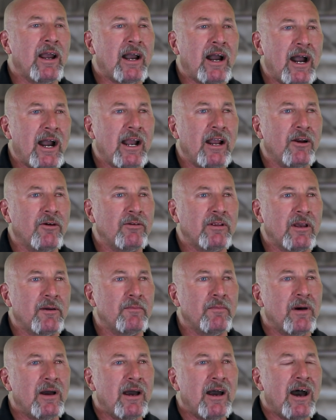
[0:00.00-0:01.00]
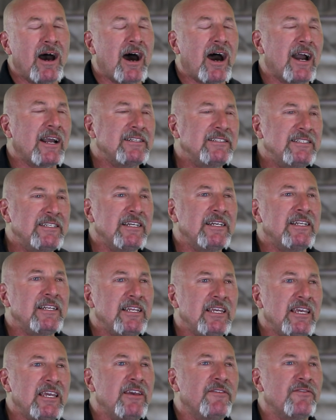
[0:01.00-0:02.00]
hired him, I
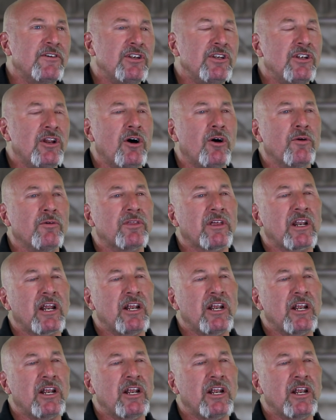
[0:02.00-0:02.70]
didn't even know that